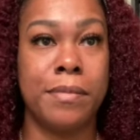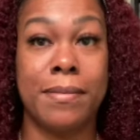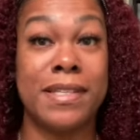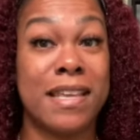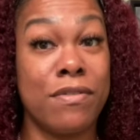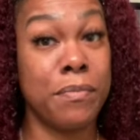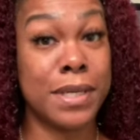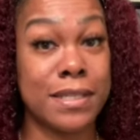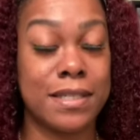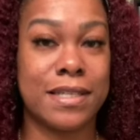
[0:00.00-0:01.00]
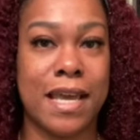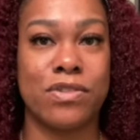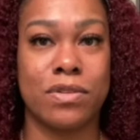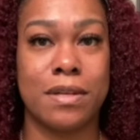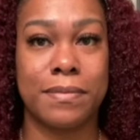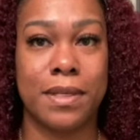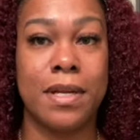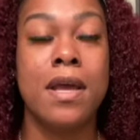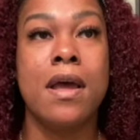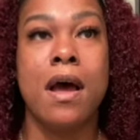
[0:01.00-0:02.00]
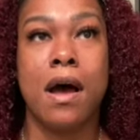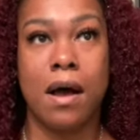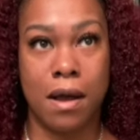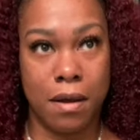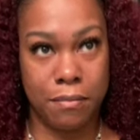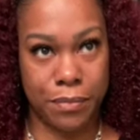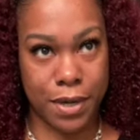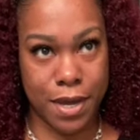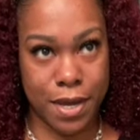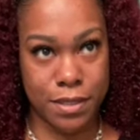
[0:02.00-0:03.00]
7 business days or something. But